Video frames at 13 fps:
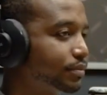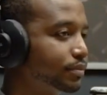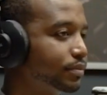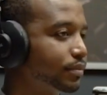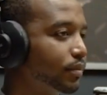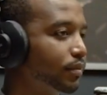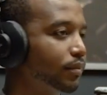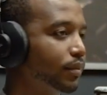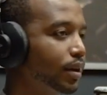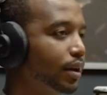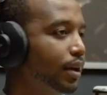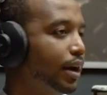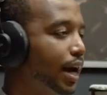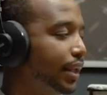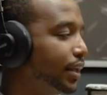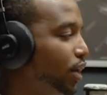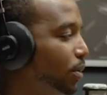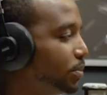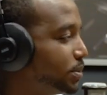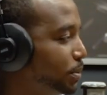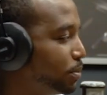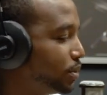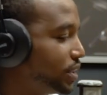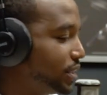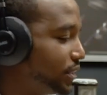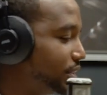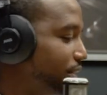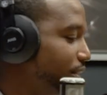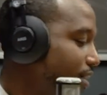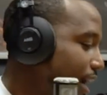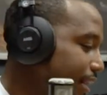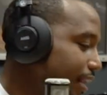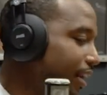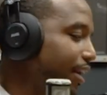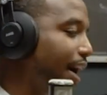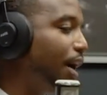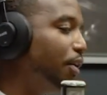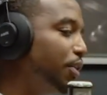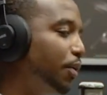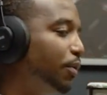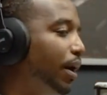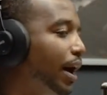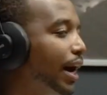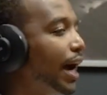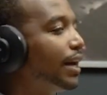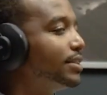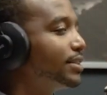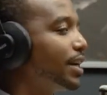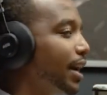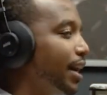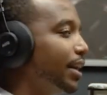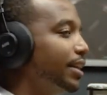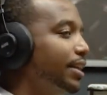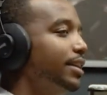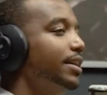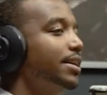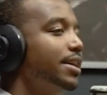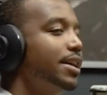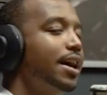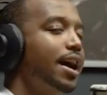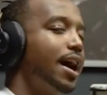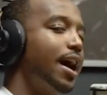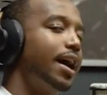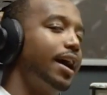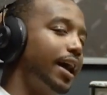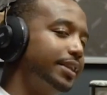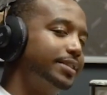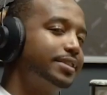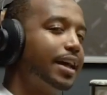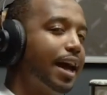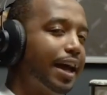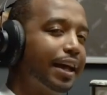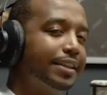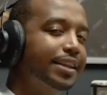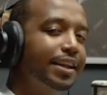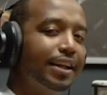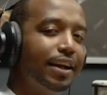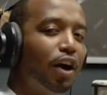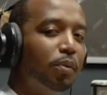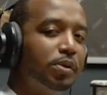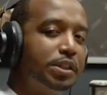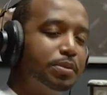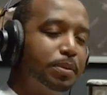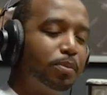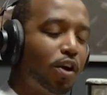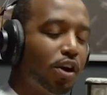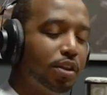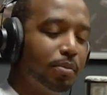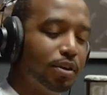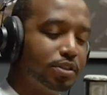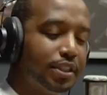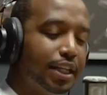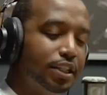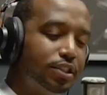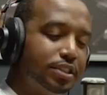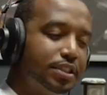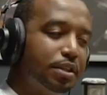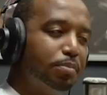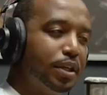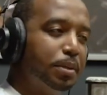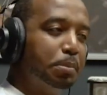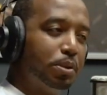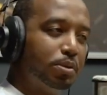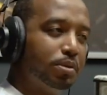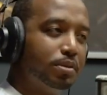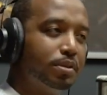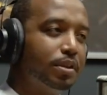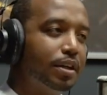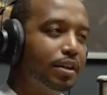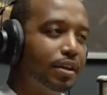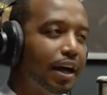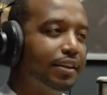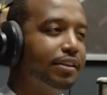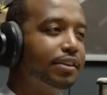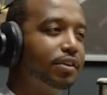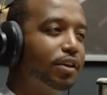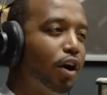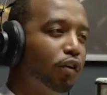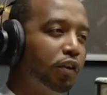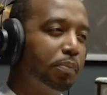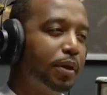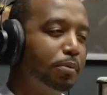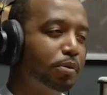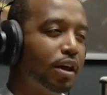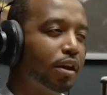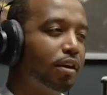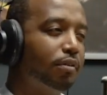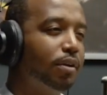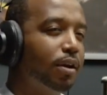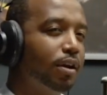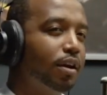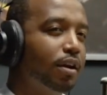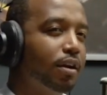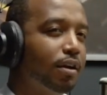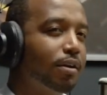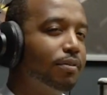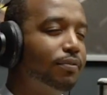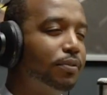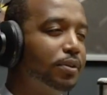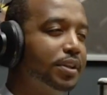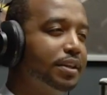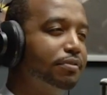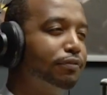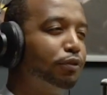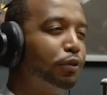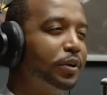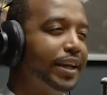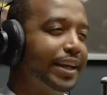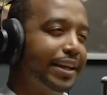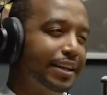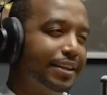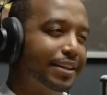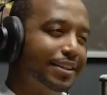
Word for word: Do it. I think homeless people just, you know, I like, I don't know why. I just got, I just, I, I think homeless people are the most interesting people. I think they're the only people that are fully free.